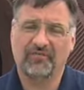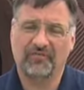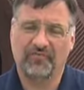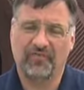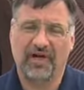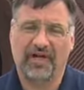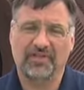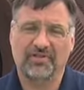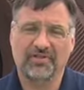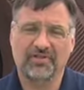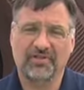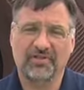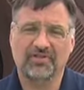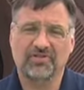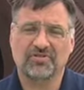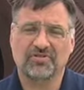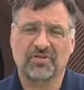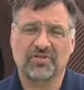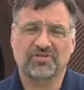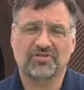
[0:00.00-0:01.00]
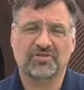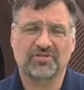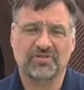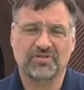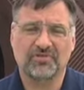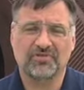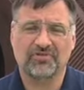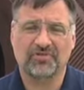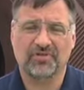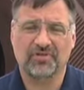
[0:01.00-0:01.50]
Follow the
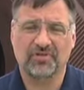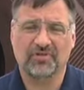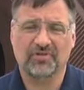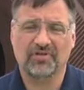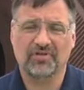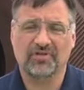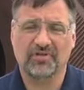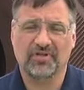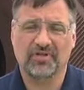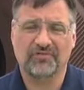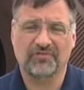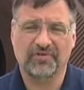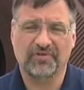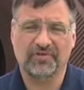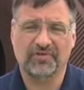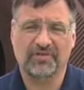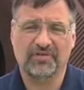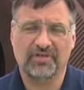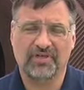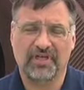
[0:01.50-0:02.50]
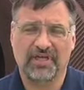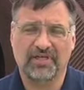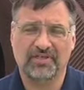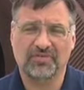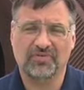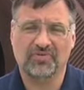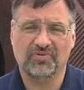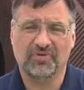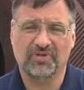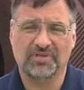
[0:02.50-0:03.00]
instructions of your
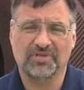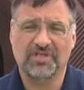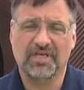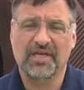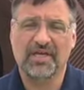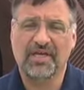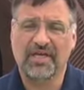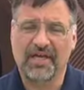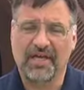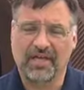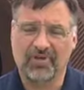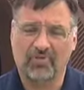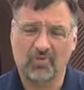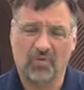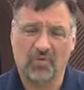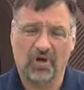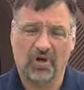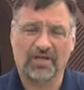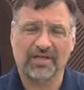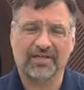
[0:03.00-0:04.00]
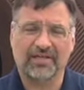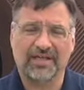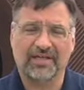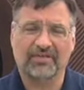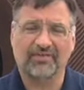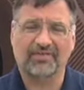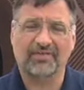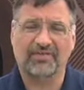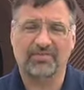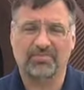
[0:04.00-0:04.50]
escorts and walk
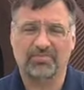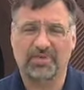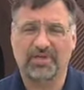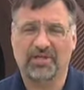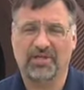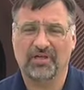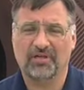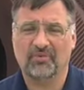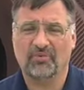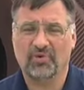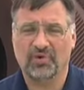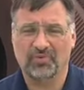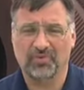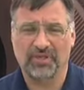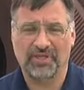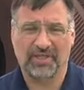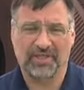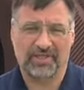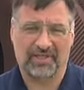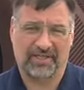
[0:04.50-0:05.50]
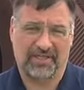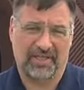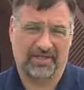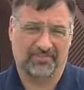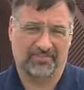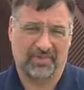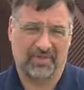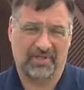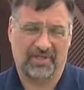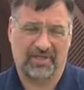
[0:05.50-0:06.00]
down to the pier where we can
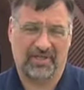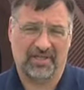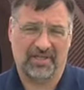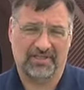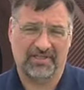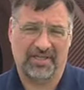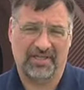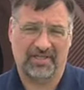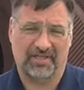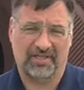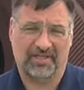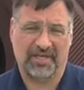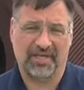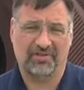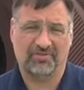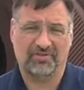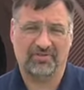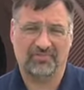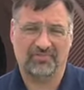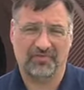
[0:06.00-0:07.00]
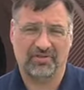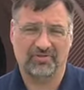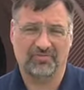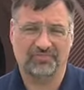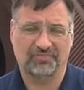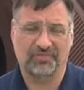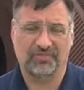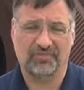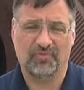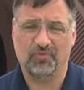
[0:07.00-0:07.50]
take account of you.
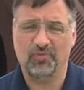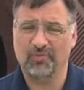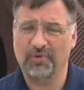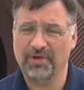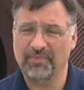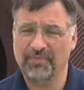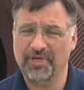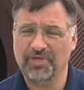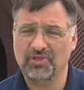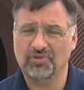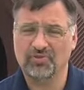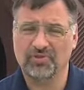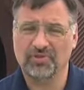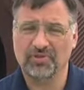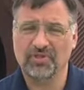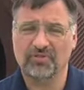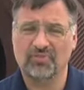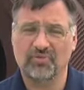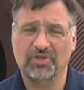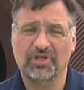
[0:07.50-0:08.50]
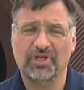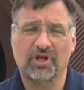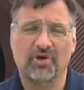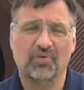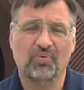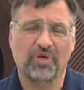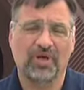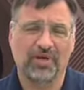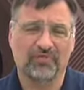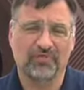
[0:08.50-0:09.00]
We want to make sure that we know
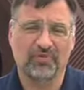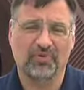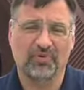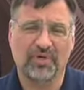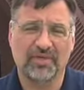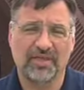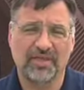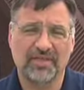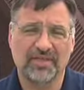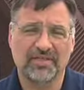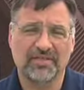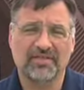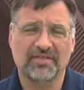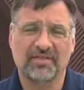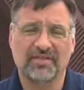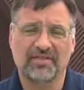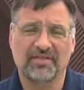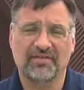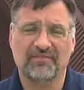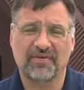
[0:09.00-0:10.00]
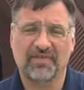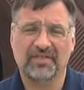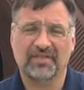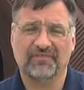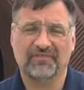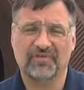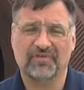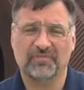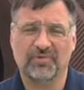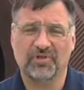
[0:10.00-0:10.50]
where everyone is in the event
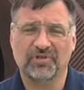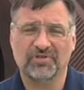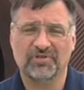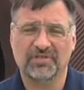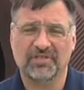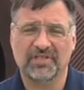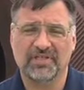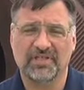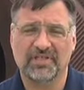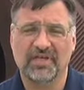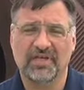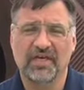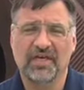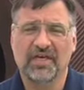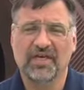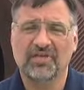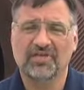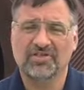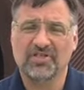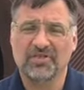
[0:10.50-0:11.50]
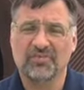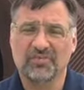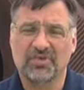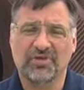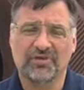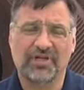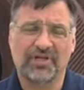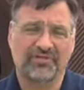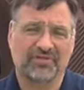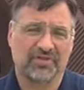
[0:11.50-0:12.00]
of an emergency so that we
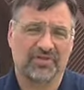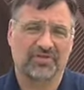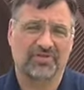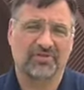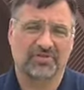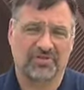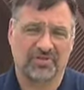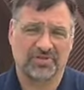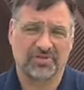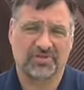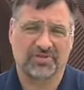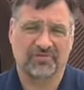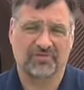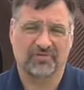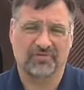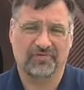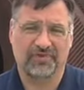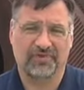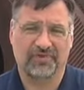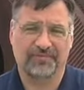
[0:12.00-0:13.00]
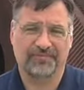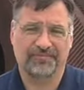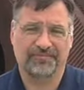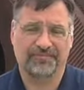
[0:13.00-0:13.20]
don't have to go searching for you.